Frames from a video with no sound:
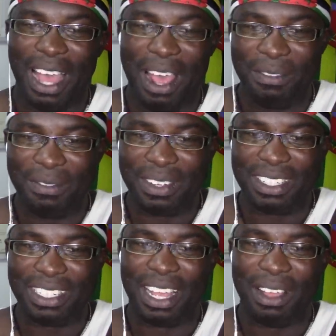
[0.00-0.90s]

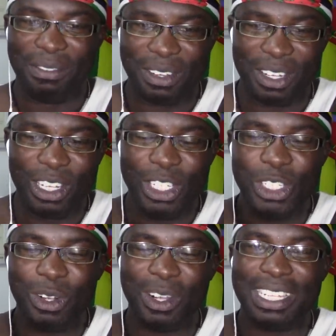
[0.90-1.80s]
adverts ever
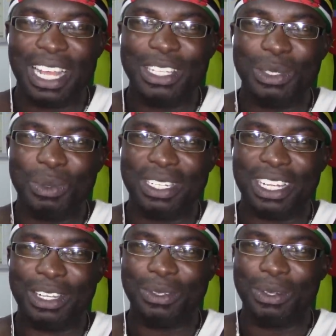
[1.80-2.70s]
Short and sweet
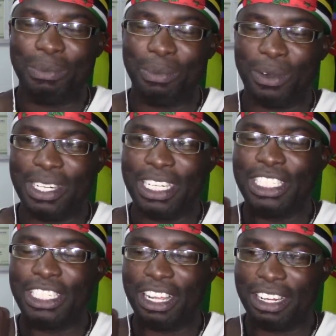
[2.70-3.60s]
and to the point
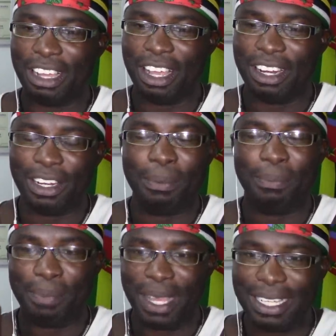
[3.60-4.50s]
Chaindrite the
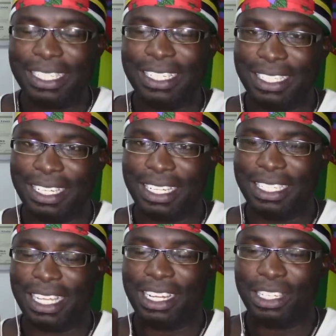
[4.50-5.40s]
best
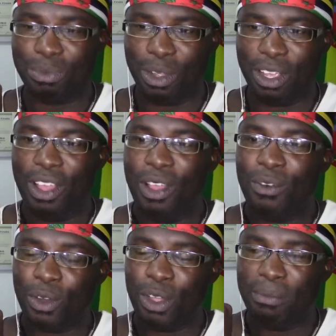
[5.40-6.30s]
insecticide and
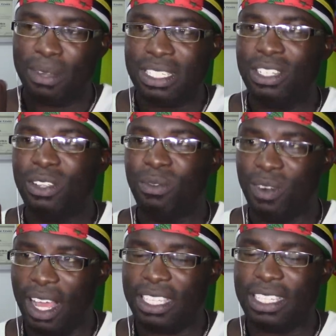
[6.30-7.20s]
sprayfor your mosquito
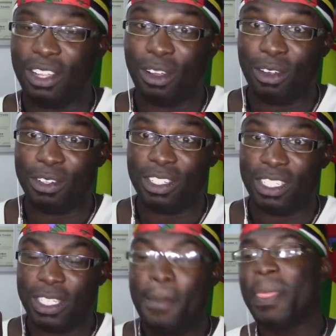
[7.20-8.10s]
flies and
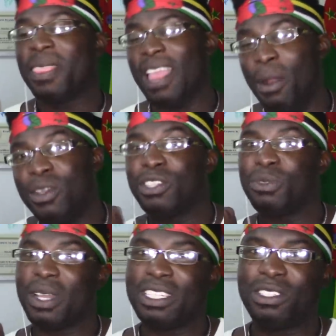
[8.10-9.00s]
cockroaches. And we just
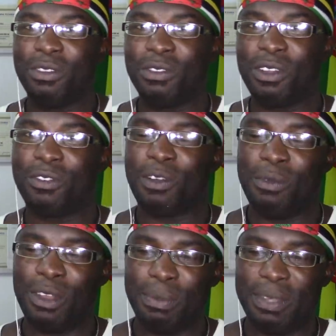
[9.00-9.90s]
reacted to a video from
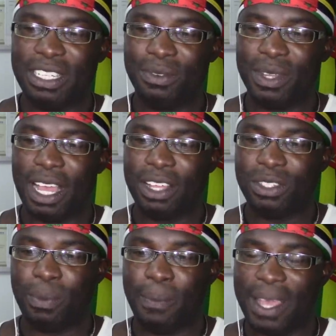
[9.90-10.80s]
Real Pitch in regards
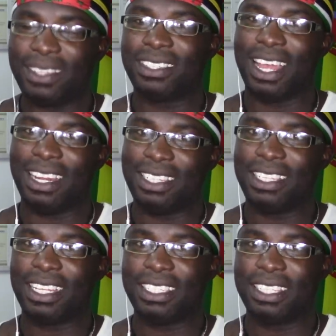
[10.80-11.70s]
to pests and
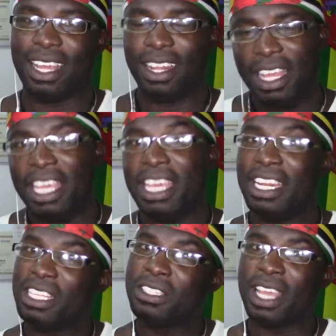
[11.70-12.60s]
insecticide. He
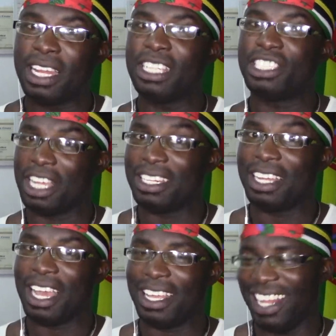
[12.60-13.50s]
needs to get the
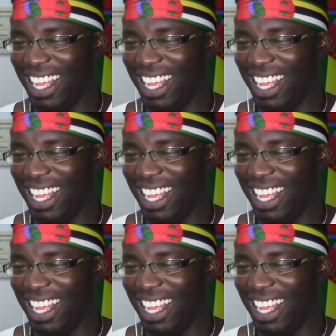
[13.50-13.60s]
Chaindrite.